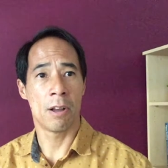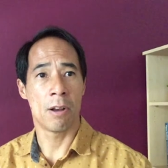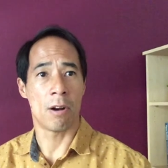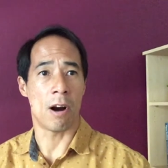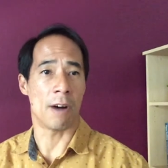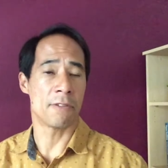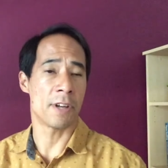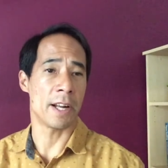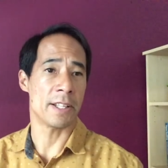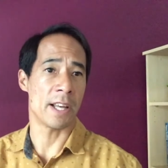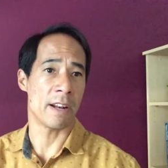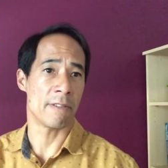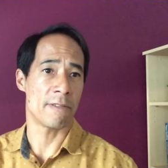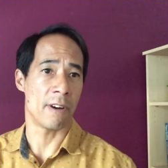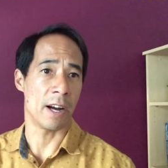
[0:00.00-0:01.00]
often
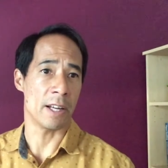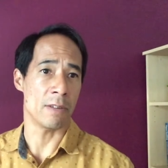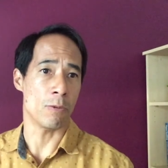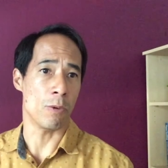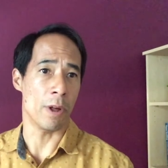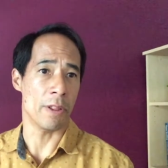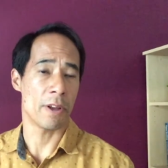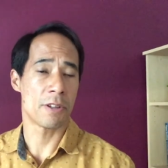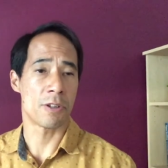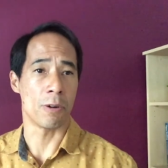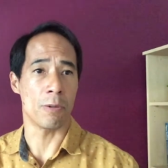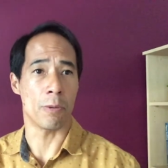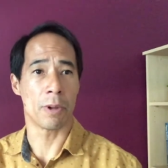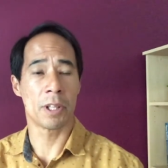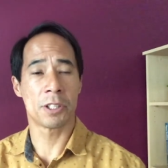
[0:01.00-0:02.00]
identified with
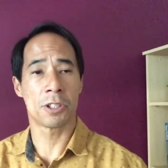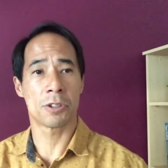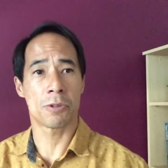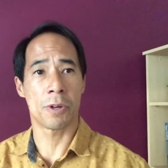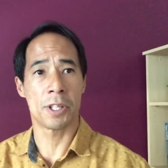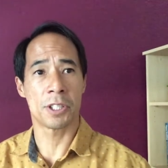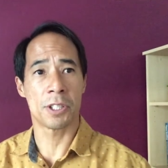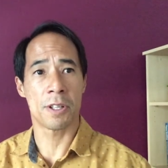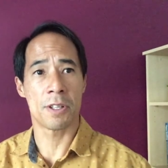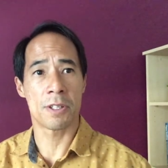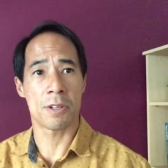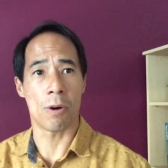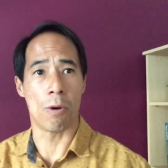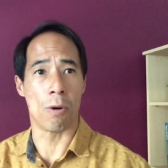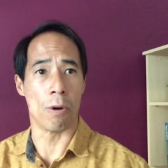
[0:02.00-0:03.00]
certain religious
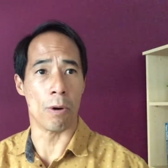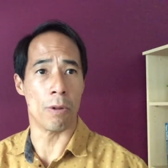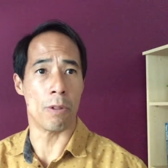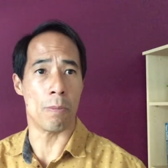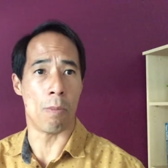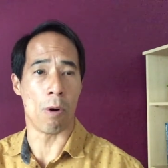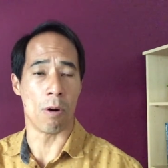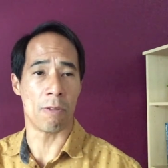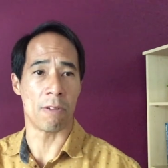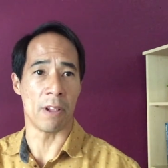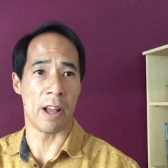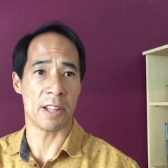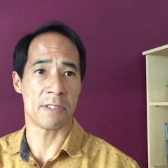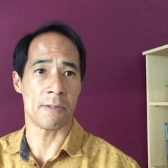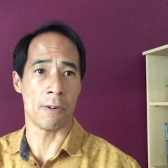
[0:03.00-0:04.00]
traditions or the moral
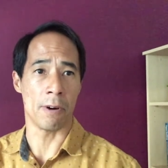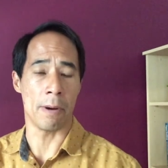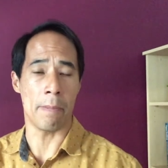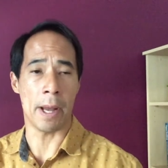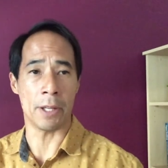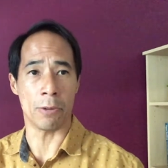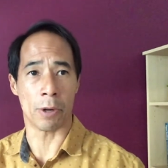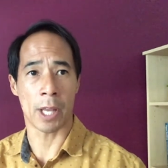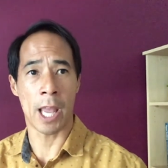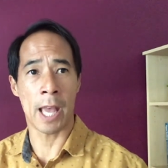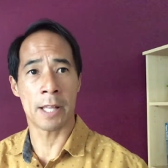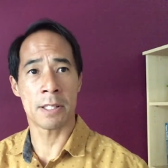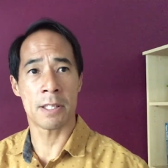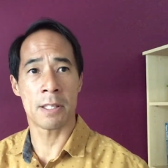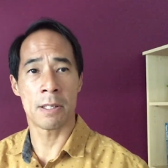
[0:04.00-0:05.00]
philosopher Immanuel
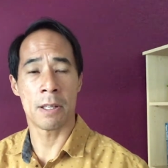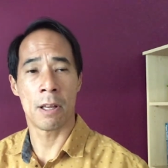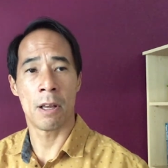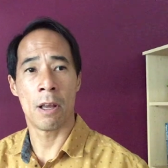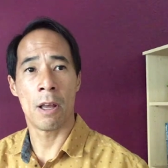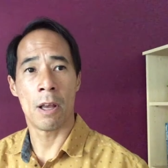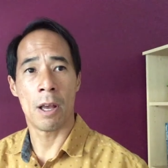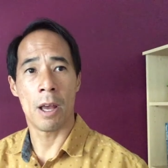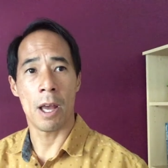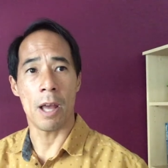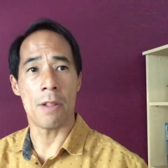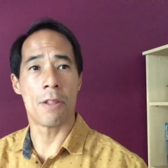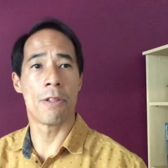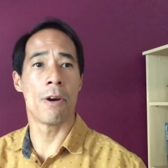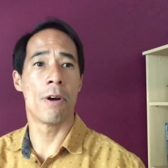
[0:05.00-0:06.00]
Kant.
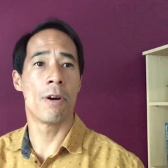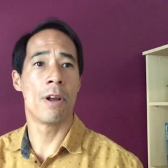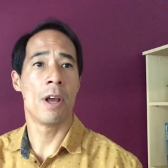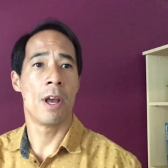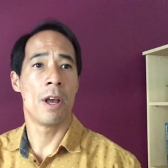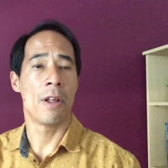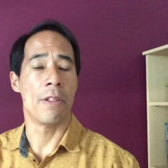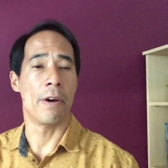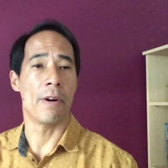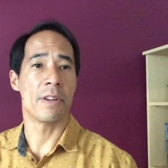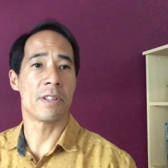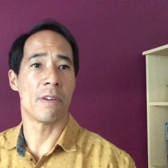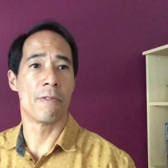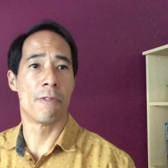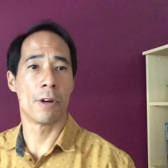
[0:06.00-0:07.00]
And third, there is
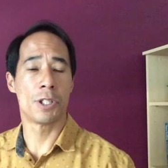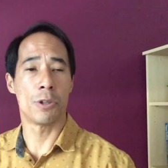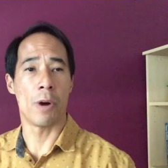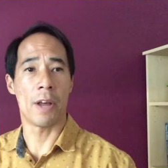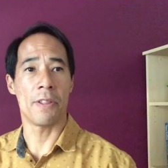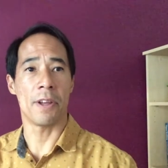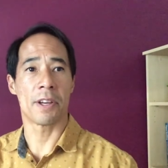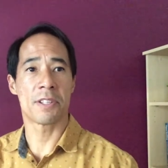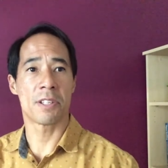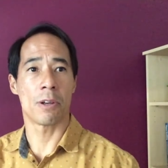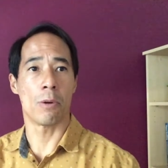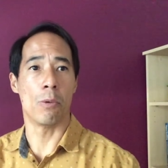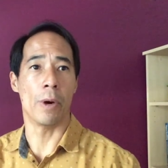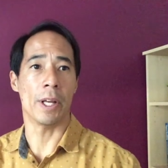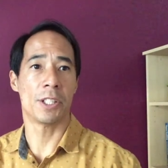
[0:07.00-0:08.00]
virtue ethics,
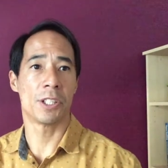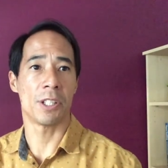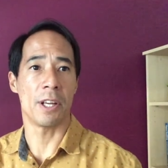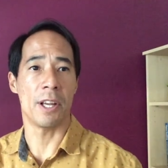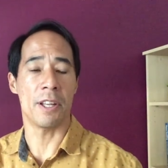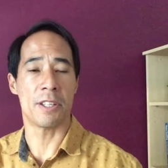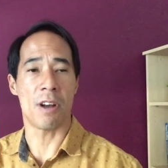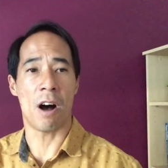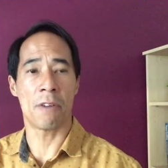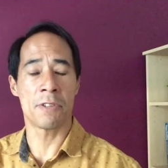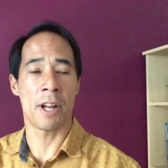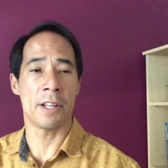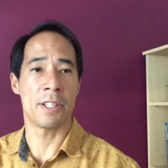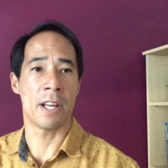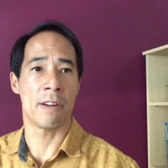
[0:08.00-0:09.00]
which is often
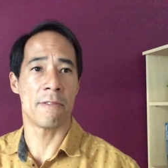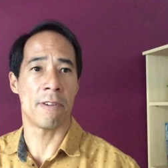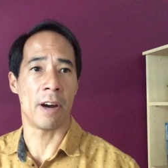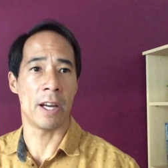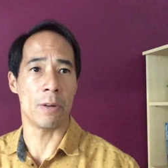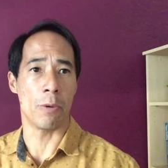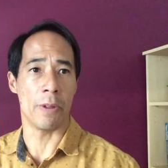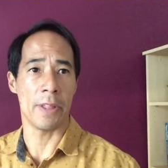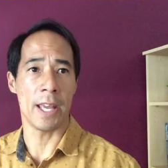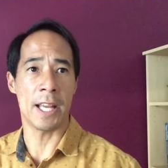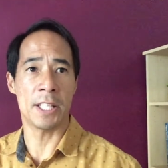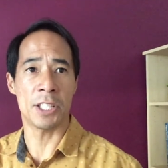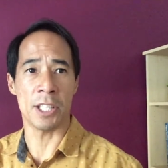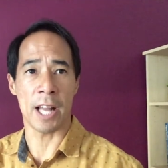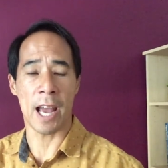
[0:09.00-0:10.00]
identified with
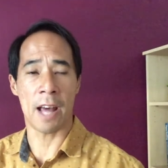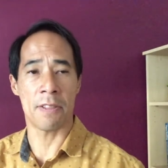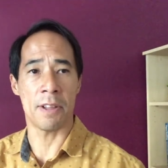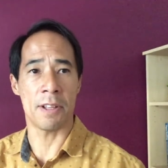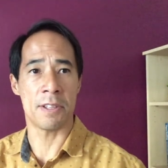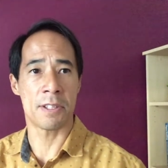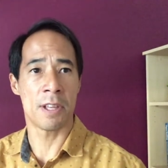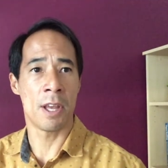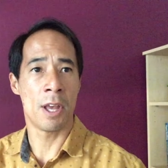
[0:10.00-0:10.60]
ancient Athens,